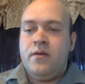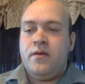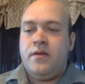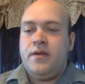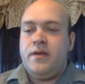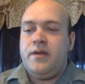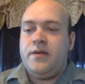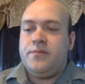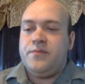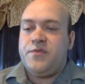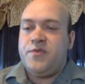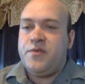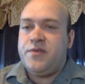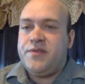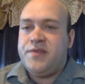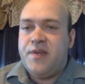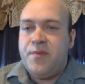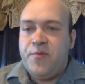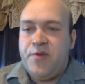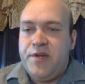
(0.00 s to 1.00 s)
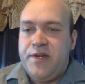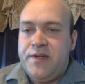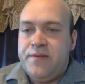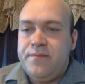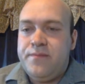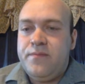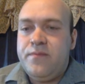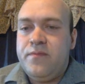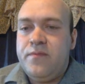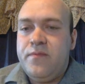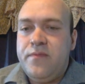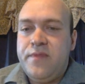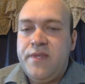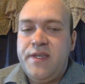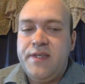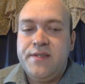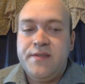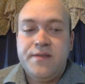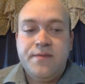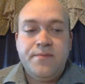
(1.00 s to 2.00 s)
So in summary,
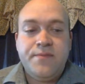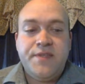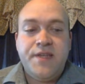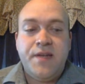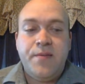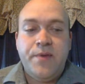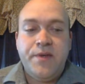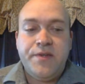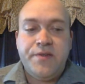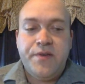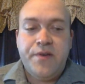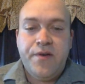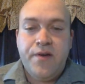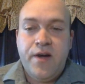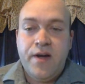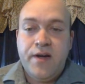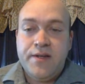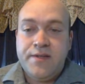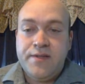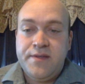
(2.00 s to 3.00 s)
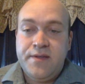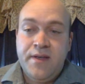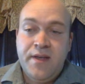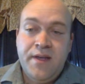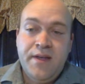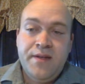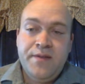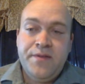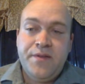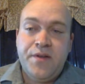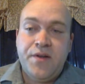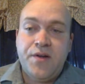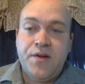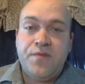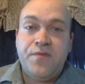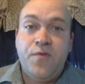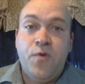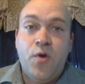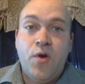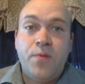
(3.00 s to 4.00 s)
these sedimentary rocks,
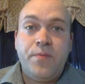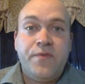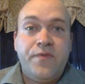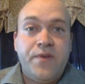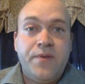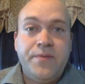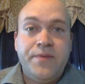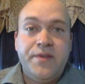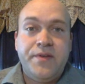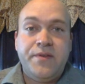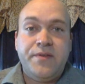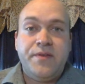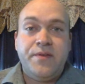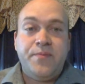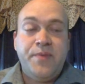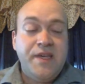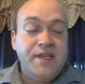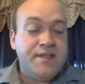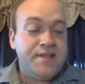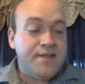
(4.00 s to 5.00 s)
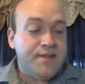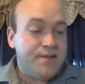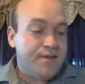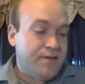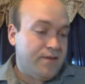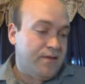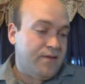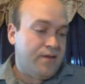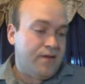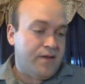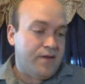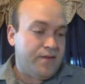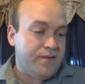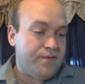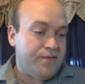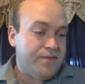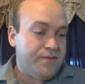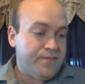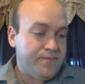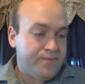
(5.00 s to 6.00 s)
they're formed from the pieces
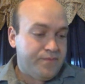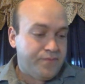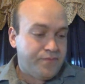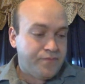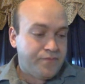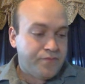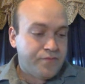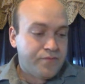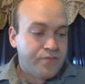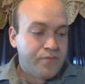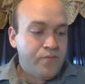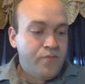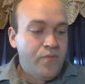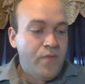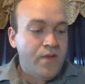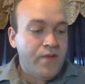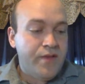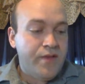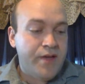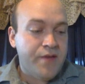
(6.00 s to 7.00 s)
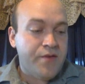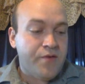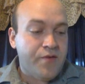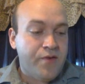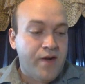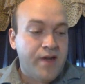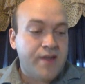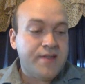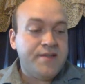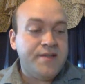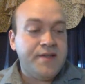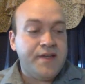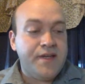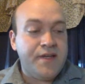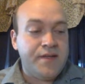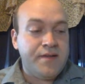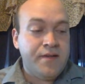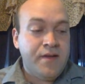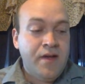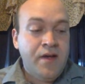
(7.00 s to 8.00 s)
of the other rocks that
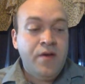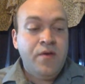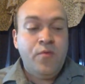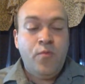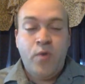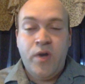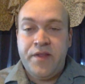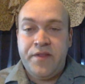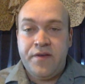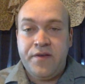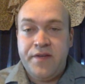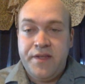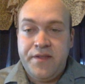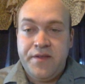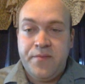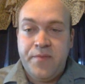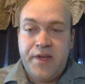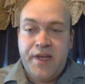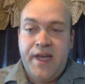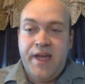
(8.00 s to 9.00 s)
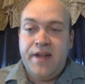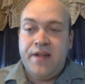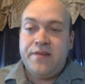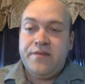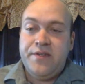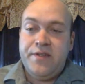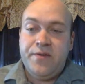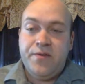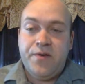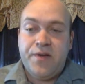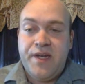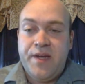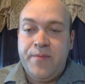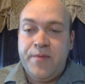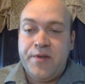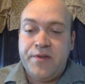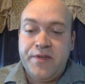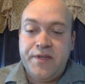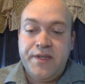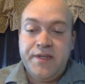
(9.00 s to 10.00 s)
get weathered either mechanically or
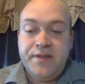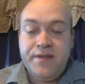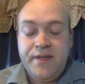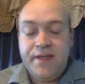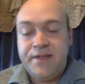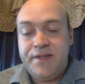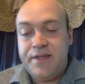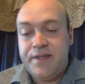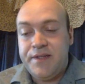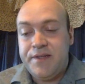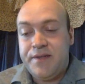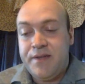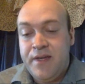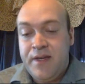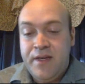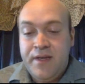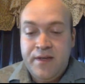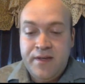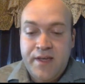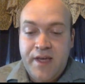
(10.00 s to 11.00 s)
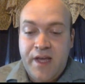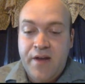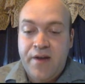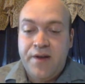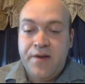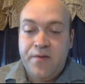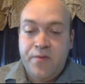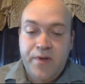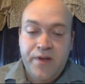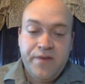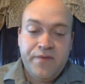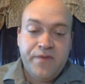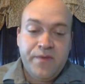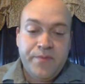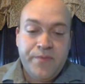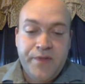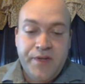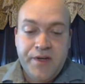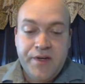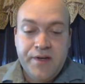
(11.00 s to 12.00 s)
chemically, and then carried away
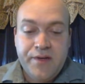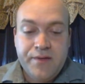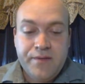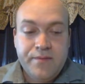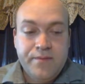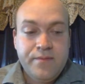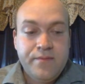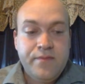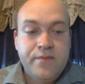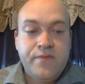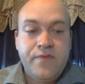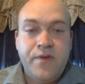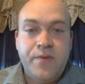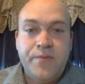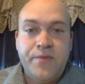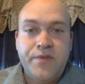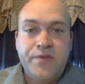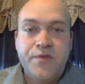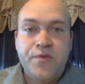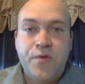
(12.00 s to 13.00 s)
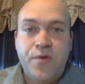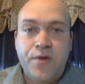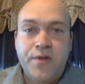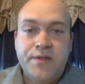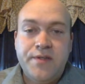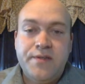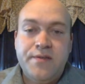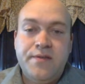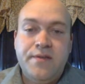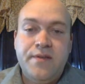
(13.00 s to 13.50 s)
from the source